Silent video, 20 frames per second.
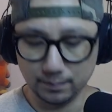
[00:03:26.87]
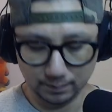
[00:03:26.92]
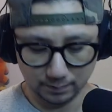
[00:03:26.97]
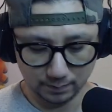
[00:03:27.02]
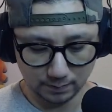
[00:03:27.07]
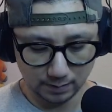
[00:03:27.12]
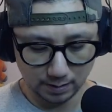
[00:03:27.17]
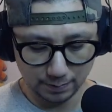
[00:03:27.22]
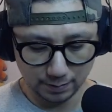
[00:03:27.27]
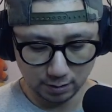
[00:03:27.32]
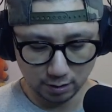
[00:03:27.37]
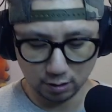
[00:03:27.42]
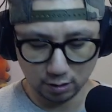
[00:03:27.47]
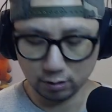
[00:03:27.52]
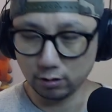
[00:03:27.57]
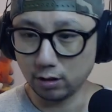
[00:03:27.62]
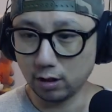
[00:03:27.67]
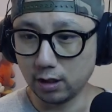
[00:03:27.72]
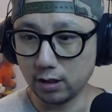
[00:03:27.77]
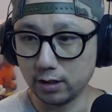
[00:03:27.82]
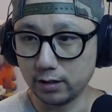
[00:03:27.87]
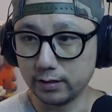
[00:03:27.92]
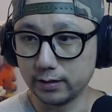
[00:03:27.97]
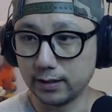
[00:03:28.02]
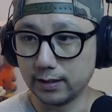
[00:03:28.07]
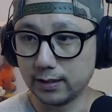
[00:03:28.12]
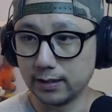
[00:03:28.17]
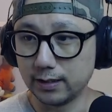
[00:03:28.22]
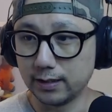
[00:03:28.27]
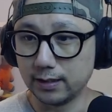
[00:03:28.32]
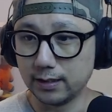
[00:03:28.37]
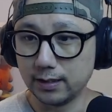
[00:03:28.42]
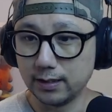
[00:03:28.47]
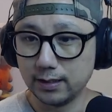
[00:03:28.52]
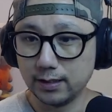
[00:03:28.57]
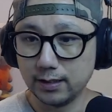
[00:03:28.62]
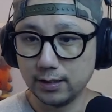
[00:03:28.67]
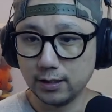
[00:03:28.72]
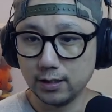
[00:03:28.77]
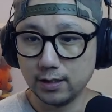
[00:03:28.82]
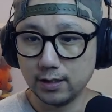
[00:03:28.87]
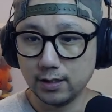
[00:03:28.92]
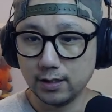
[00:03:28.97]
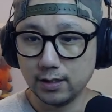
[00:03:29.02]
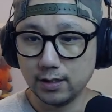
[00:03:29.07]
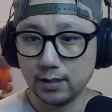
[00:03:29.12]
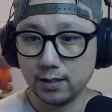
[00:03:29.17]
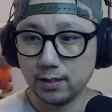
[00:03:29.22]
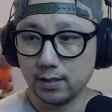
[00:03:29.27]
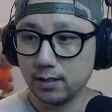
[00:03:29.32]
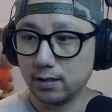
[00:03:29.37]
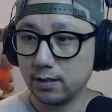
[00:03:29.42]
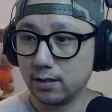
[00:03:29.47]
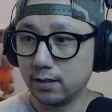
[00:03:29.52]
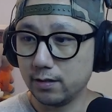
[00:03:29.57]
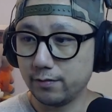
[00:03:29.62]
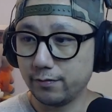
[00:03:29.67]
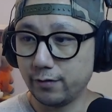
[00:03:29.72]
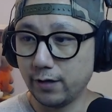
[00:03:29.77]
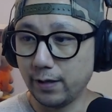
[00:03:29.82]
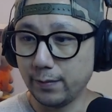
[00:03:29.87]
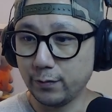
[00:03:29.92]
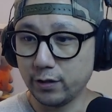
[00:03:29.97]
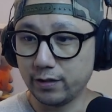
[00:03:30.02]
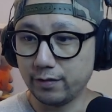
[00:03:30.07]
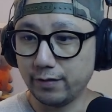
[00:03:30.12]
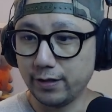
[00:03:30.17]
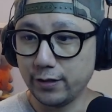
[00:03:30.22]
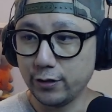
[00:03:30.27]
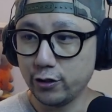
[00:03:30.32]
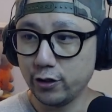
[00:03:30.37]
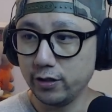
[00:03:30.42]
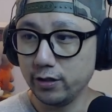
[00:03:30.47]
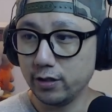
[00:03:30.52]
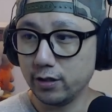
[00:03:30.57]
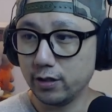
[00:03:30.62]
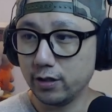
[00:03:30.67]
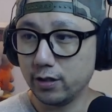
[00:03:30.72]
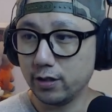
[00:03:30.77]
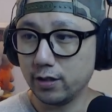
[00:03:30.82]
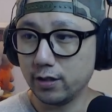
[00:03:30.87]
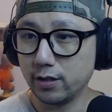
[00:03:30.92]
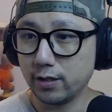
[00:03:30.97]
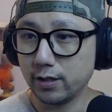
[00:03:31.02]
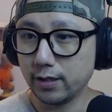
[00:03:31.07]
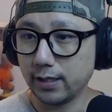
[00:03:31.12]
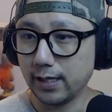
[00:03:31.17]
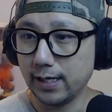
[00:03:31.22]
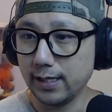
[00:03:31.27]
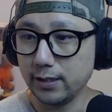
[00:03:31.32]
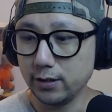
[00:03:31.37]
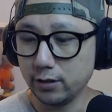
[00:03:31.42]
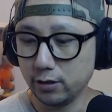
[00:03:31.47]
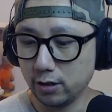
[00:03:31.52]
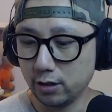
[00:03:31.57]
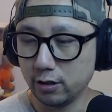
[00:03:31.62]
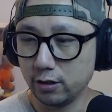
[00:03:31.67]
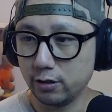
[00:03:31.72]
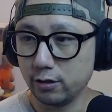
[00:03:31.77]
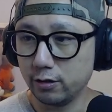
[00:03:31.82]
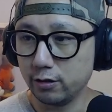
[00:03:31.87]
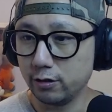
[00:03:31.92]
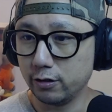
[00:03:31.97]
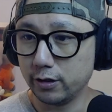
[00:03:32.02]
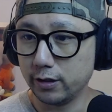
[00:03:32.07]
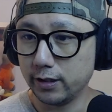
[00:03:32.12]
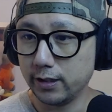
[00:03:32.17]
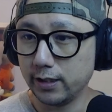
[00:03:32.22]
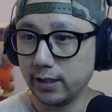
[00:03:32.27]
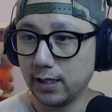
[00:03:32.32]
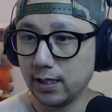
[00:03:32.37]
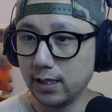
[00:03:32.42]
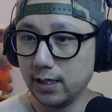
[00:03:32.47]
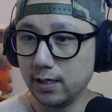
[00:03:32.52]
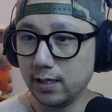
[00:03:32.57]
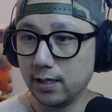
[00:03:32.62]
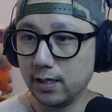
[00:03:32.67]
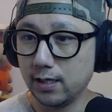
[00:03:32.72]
Let me toggle on the frame generation. Okay, so here